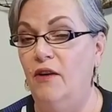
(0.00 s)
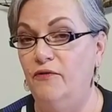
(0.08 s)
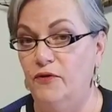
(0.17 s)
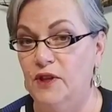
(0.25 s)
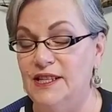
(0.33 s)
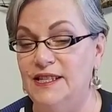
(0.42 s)
the
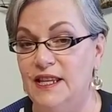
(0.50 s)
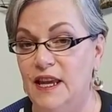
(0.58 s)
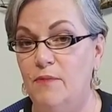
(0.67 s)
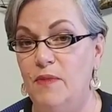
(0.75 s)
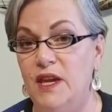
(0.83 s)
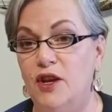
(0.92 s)

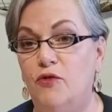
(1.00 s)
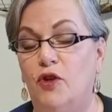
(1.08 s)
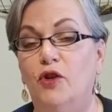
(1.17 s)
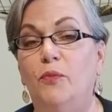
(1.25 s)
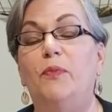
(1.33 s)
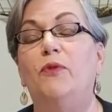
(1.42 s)
CME
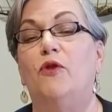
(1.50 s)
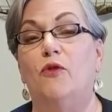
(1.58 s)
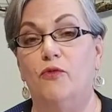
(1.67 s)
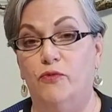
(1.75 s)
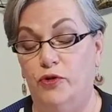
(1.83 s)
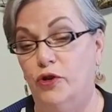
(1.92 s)
group.
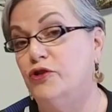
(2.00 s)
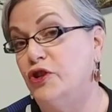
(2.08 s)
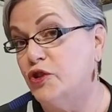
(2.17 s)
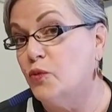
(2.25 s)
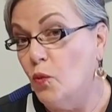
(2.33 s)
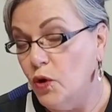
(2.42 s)
They're
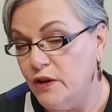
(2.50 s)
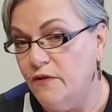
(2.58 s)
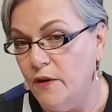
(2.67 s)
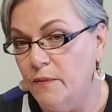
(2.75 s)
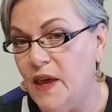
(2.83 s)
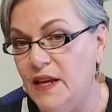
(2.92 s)
just one
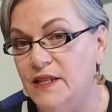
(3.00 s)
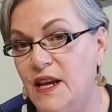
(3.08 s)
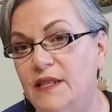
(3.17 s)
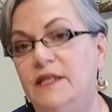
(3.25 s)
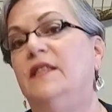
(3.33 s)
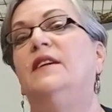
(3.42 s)
of them that
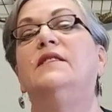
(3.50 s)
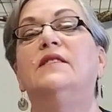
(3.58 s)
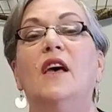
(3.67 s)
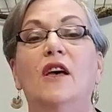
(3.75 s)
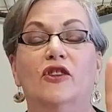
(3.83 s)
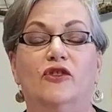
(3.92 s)
does
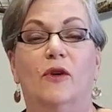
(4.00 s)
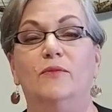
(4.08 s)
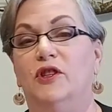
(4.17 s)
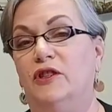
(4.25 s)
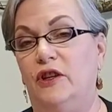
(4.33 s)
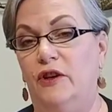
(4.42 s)
this. So
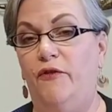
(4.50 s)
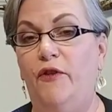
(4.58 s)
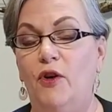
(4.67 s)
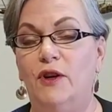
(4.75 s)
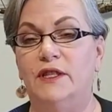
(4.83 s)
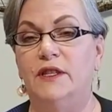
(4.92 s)
I'm just going to
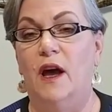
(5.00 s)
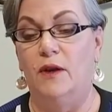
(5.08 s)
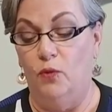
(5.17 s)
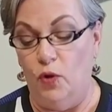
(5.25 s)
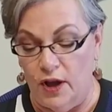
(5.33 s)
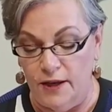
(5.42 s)
focus
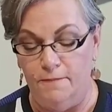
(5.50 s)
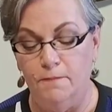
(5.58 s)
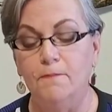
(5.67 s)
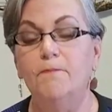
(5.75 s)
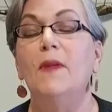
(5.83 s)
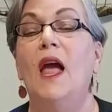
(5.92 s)
on
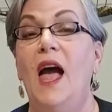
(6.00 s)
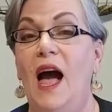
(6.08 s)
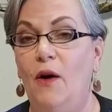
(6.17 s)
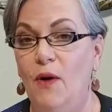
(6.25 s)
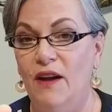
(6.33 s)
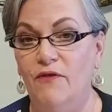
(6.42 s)
one.
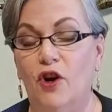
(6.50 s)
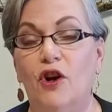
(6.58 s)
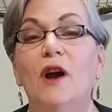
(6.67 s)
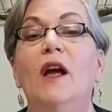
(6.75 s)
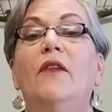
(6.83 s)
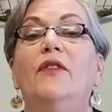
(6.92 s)

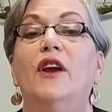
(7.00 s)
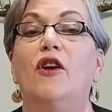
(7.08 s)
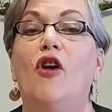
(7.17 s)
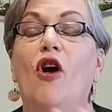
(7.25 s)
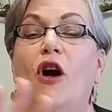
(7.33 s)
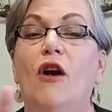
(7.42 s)
However,
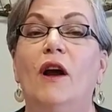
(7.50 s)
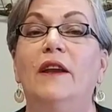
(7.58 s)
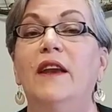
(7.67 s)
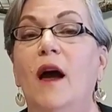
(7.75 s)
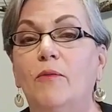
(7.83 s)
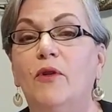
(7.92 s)
there are
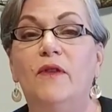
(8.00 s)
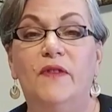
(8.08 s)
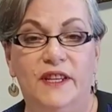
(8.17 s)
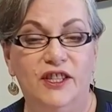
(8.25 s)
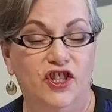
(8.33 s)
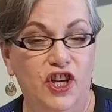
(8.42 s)
a number
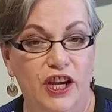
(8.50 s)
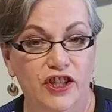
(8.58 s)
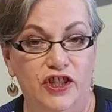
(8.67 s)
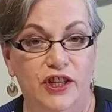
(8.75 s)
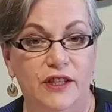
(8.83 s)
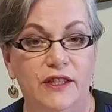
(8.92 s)
of
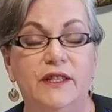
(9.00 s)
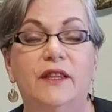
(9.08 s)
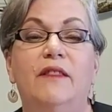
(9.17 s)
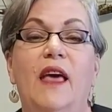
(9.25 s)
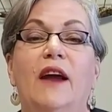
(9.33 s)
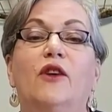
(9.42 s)

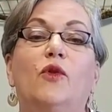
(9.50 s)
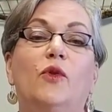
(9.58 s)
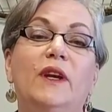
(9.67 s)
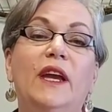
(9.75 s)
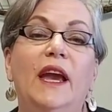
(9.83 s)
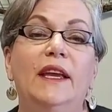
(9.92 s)
exchanges that
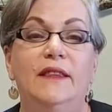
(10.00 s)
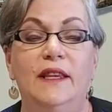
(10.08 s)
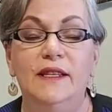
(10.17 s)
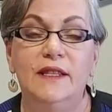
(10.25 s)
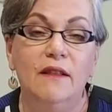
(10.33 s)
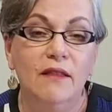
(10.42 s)
create
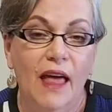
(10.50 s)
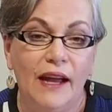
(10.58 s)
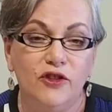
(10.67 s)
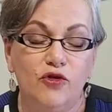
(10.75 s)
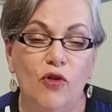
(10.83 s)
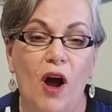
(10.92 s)
these
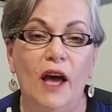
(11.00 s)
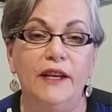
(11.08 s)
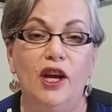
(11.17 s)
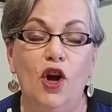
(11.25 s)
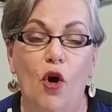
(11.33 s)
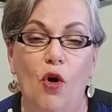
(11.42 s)

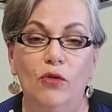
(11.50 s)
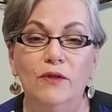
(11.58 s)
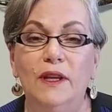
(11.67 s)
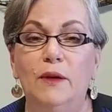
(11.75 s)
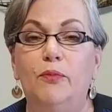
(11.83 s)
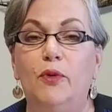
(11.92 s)

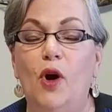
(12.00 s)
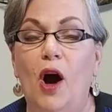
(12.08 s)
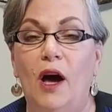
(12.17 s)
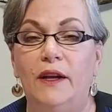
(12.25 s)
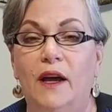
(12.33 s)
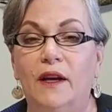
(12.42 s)
electronic-only
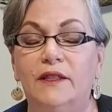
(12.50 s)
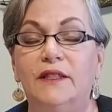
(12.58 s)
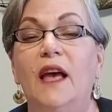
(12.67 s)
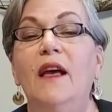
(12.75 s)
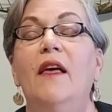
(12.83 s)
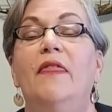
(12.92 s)

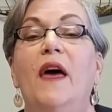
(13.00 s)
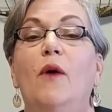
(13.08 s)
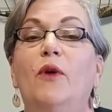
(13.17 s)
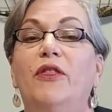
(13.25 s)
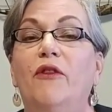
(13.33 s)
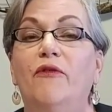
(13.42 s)
products
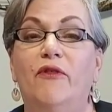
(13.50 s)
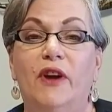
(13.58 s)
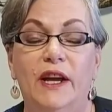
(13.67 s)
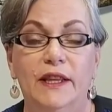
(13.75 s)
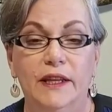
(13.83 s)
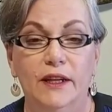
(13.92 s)
that with a
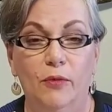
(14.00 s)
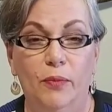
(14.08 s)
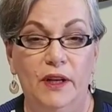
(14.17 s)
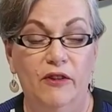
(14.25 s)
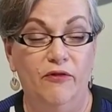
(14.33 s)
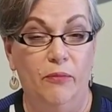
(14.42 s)
very little
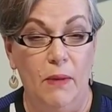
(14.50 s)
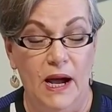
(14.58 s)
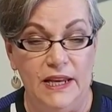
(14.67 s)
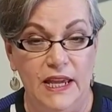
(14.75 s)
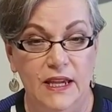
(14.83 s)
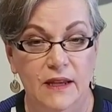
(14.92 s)
bit of
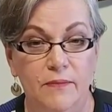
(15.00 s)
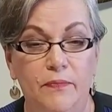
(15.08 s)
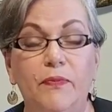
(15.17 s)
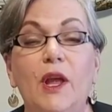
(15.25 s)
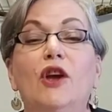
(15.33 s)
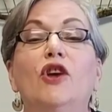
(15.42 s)

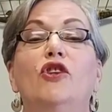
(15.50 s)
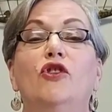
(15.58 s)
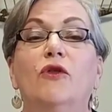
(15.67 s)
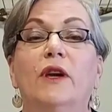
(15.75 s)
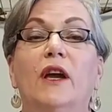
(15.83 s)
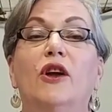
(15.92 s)
money,
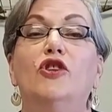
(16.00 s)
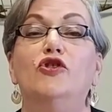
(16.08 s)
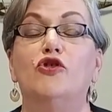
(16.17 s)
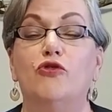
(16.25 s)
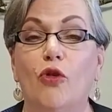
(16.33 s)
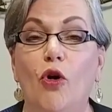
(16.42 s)
you can
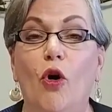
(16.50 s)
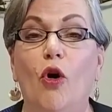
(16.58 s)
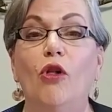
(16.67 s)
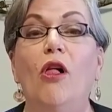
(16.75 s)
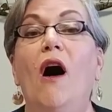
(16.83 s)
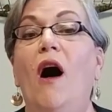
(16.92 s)

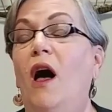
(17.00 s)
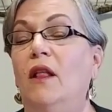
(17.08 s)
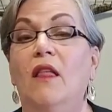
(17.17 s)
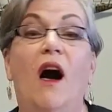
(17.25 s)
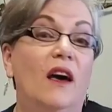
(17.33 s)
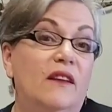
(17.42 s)
control
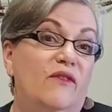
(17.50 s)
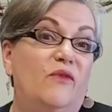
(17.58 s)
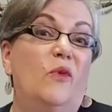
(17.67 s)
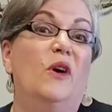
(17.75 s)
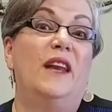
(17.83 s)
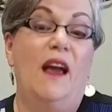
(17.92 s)
a lot
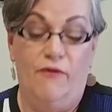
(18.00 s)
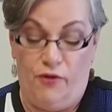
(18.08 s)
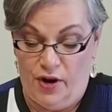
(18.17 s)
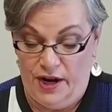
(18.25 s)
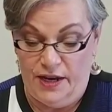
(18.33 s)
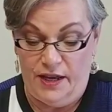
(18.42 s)
of
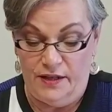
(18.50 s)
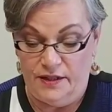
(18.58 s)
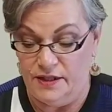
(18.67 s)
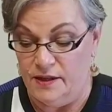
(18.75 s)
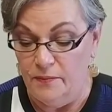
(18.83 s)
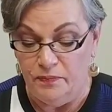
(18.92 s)
whatever it
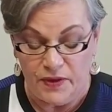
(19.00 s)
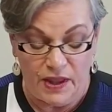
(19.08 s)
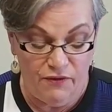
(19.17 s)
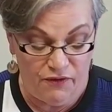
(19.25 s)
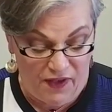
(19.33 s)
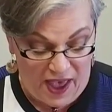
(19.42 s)
is.
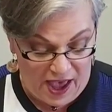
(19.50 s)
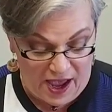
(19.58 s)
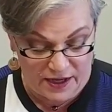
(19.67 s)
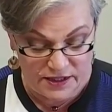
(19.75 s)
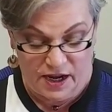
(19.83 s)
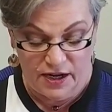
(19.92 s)
In
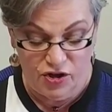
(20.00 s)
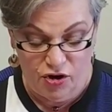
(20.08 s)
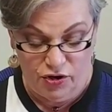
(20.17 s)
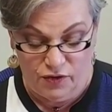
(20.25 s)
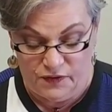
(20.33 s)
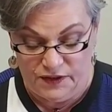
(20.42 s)
fact, I
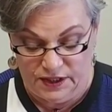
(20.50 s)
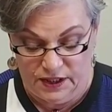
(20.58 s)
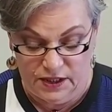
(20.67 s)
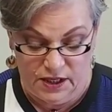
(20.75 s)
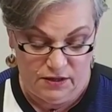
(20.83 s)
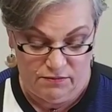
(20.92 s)
know you've
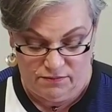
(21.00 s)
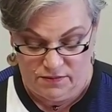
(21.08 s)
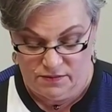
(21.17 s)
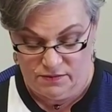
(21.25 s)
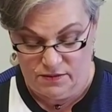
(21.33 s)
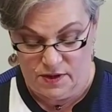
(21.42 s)
seen it.
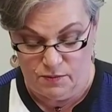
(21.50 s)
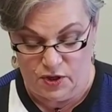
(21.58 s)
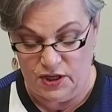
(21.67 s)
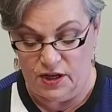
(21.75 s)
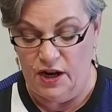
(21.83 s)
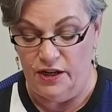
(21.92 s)
I'm
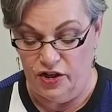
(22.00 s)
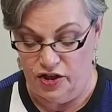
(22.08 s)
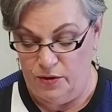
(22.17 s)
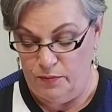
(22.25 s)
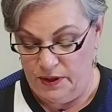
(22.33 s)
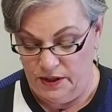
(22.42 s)
going to kind of
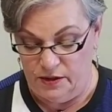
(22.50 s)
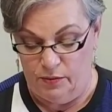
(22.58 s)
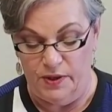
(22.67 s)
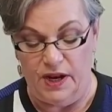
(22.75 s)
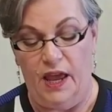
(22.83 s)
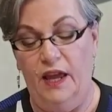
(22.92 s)
jump a
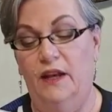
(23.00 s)
little bit